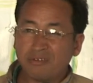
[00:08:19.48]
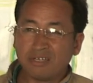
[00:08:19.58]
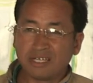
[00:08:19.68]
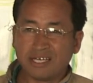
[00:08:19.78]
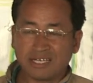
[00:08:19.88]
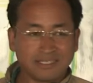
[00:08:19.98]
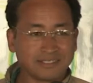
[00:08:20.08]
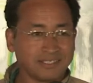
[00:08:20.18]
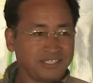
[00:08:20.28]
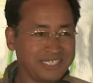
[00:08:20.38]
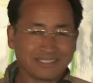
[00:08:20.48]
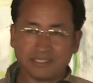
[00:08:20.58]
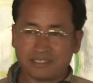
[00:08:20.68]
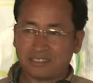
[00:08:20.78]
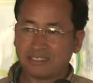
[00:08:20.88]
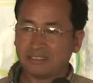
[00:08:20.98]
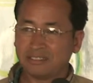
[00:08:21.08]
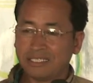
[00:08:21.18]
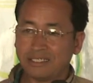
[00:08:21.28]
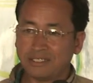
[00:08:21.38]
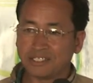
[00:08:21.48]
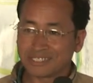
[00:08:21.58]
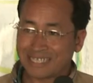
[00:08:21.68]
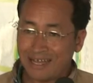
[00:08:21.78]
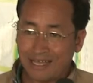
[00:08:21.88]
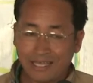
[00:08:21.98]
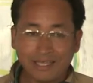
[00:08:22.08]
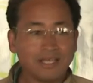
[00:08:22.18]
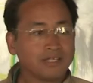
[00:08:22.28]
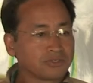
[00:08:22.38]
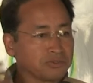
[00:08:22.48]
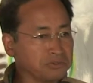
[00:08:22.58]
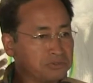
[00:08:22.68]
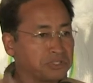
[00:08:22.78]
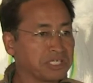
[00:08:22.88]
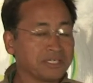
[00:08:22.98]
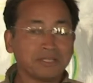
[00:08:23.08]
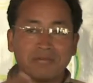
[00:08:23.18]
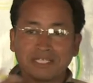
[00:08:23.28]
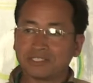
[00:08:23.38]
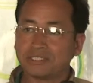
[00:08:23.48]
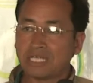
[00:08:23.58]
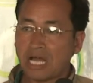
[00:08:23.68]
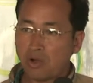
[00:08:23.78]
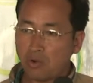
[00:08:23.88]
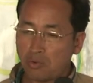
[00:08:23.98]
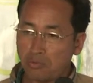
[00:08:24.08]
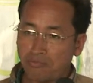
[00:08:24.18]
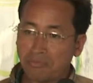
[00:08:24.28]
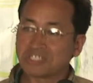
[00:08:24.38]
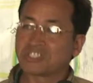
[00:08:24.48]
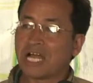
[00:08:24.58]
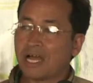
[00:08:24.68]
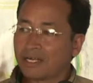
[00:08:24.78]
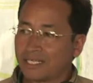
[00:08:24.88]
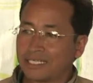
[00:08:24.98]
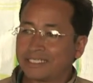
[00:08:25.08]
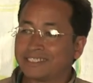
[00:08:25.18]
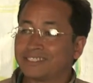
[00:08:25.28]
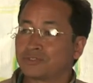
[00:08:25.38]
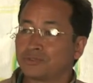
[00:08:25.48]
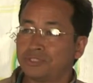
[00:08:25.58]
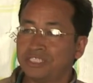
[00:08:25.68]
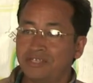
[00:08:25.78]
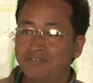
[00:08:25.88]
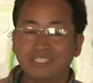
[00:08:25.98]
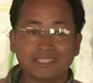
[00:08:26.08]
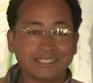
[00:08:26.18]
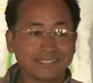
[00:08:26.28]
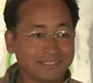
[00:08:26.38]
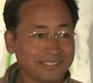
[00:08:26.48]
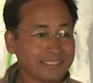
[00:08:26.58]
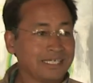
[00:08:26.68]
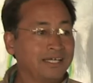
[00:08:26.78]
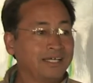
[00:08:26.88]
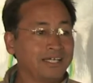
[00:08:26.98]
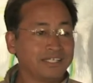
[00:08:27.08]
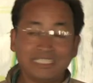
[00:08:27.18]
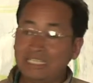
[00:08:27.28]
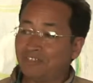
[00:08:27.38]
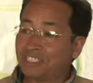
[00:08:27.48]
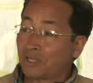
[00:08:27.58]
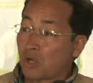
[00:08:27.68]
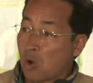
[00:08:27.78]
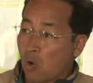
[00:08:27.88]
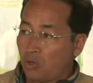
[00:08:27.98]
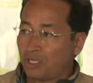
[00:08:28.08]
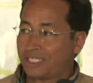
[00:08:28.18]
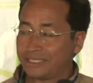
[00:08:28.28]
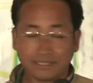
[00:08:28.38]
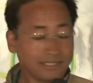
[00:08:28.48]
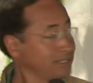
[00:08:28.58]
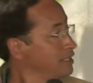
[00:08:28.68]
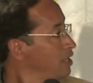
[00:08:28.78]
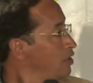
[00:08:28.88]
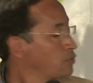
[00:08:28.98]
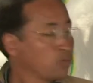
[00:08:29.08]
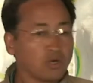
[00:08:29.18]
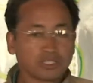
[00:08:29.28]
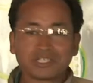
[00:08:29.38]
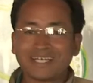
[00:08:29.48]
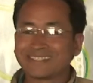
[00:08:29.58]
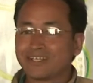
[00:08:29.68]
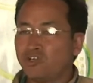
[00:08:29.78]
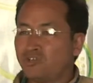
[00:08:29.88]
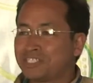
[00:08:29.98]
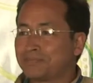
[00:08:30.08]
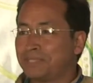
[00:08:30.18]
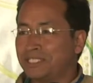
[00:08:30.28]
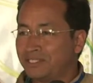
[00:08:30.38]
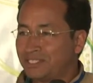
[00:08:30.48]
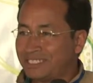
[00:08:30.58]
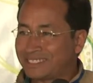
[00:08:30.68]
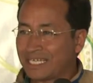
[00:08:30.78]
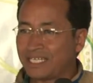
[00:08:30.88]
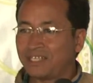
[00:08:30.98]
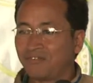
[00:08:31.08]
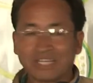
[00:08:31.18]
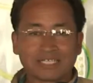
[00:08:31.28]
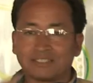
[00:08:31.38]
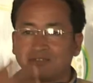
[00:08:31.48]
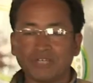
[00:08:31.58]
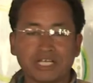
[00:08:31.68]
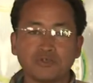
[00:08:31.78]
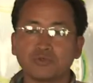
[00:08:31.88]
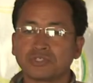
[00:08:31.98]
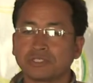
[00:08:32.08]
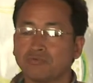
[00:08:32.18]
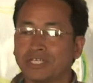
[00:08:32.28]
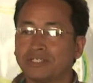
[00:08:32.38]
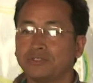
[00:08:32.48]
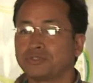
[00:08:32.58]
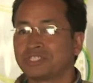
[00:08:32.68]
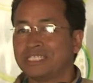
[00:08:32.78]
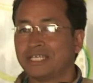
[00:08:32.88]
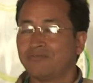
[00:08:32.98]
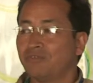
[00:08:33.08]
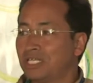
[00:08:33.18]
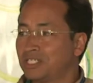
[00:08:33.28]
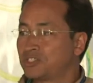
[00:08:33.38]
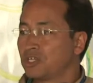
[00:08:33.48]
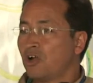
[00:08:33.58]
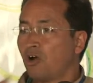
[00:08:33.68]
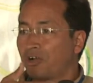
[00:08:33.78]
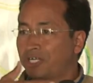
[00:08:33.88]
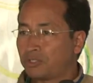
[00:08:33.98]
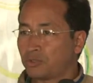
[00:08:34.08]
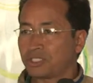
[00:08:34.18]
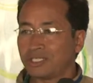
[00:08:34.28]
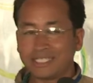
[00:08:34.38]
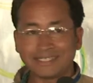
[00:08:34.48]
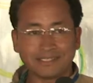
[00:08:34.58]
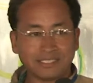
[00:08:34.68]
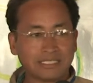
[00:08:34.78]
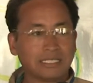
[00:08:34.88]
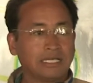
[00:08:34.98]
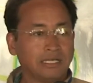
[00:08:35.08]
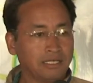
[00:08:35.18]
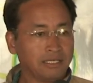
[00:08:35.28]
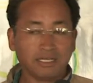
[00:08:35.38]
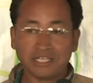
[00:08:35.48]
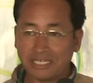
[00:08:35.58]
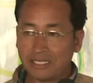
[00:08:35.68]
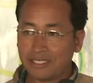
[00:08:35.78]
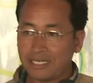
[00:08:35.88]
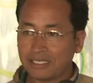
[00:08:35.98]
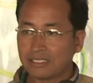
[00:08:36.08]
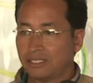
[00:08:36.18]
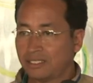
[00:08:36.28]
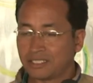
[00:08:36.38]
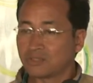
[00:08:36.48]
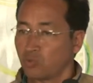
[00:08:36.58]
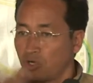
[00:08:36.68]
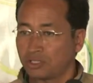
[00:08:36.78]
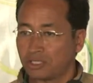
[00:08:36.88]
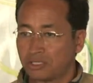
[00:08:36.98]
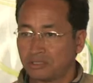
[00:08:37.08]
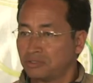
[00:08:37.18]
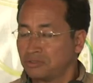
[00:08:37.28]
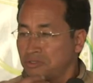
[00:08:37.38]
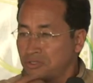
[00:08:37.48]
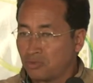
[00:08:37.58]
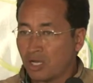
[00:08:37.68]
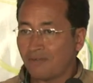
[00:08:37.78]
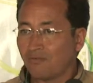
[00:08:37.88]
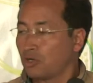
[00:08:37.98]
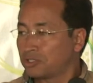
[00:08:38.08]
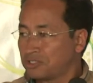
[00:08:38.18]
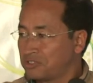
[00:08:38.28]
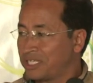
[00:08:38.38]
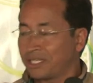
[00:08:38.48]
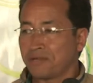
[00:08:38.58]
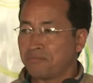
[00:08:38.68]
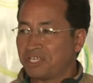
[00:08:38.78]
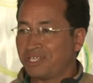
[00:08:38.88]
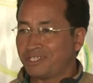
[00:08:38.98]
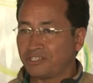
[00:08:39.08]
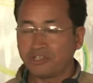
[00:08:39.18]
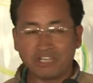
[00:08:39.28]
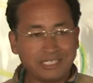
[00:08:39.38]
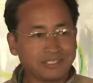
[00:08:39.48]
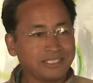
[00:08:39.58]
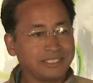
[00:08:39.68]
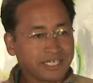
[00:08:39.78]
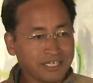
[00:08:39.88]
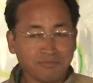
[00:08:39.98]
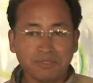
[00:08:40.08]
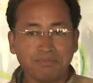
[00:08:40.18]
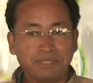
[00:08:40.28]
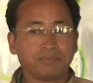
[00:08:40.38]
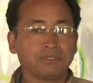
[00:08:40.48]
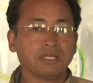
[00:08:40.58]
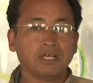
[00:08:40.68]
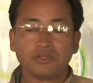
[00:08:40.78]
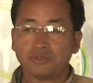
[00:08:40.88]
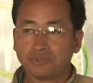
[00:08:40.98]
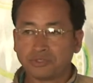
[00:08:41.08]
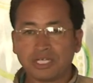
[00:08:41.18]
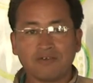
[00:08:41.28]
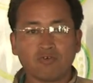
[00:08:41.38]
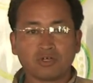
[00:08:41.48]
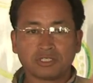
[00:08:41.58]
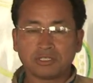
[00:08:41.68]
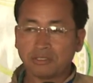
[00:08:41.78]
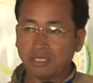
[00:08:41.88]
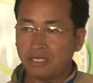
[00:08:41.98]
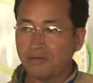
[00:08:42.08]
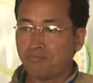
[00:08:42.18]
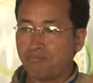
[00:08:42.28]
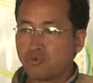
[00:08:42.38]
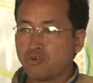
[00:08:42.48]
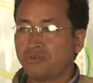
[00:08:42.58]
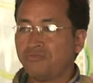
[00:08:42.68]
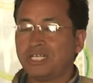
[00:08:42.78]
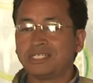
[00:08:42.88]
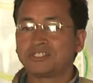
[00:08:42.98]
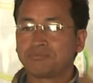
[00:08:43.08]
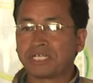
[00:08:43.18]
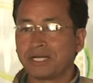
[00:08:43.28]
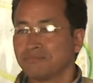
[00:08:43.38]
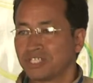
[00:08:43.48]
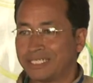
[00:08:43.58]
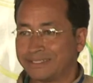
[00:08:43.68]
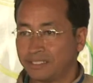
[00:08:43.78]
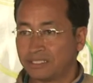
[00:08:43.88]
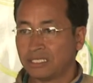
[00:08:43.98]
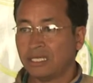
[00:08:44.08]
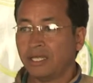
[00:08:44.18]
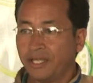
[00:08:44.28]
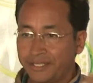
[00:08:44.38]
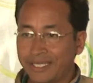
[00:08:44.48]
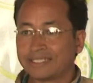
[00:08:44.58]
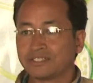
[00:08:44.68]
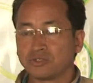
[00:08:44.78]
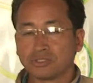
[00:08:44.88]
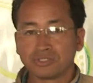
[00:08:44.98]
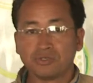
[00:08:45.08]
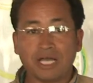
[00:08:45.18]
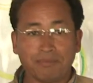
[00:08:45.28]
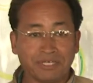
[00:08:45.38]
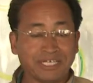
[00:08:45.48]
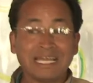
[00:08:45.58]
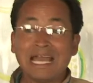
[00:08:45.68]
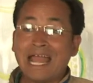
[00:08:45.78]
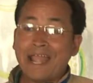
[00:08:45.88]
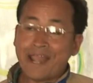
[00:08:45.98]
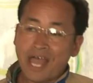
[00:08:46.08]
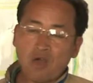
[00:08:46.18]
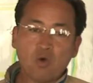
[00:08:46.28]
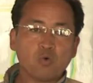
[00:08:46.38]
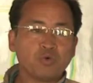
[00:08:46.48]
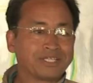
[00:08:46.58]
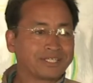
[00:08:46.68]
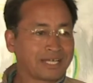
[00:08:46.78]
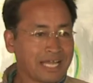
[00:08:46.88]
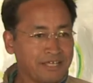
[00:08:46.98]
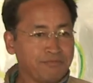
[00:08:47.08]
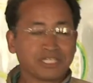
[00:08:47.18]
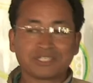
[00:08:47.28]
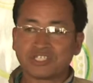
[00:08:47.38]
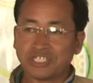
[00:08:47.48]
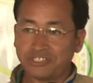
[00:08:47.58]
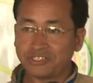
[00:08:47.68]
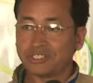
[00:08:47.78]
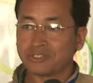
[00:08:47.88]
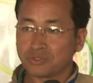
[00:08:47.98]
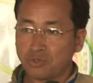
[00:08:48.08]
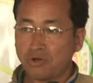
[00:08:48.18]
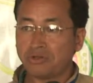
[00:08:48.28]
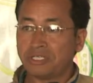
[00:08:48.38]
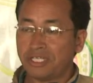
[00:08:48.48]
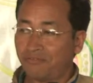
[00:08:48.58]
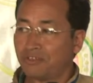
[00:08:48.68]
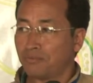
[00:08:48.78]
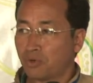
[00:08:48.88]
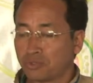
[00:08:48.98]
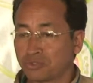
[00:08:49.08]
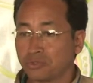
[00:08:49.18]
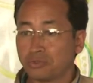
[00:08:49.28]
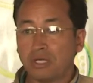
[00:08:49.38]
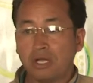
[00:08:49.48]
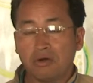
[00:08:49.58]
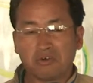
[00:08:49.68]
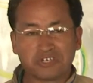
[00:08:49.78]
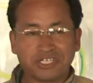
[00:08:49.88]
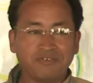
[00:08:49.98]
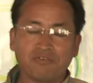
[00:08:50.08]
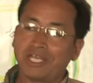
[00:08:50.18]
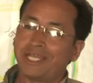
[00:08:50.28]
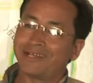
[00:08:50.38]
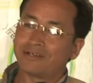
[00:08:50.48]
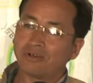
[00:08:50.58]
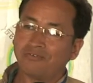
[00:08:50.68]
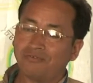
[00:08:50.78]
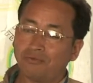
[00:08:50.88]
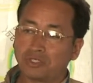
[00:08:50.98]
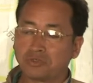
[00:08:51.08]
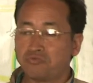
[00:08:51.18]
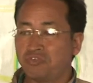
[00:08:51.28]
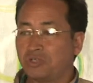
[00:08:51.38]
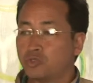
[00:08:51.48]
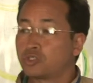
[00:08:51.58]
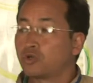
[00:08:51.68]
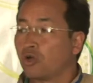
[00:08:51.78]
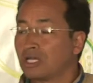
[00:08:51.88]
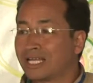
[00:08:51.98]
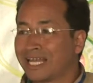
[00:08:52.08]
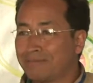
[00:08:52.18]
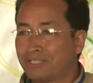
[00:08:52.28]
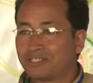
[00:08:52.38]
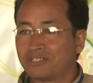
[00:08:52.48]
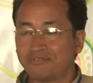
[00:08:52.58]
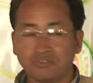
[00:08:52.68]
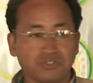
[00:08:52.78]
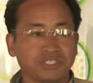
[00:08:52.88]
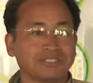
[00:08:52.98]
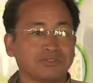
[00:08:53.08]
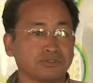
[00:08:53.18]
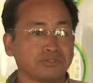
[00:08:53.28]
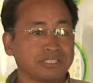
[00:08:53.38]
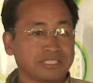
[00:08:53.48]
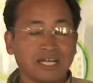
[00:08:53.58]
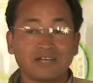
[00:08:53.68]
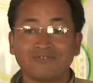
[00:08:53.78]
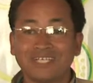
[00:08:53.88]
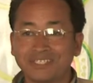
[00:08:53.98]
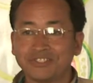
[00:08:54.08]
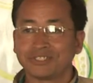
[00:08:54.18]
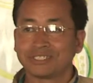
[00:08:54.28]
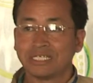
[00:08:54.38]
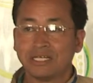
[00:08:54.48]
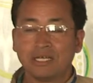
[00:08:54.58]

Ladakh is a desert in the sky. So you can imagine how much harder it is to deal with a desert and deal with a cold desert. So water has always been the deciding factor whether you see a village or a total desert in Ladakh, it's water. You have water, there can be greenery, there can be people. You don't have water, a good village becomes a desert. And that is also happening. Now with climate change and so on, even more so. Already we hear of what we could call climate refugees, entire villages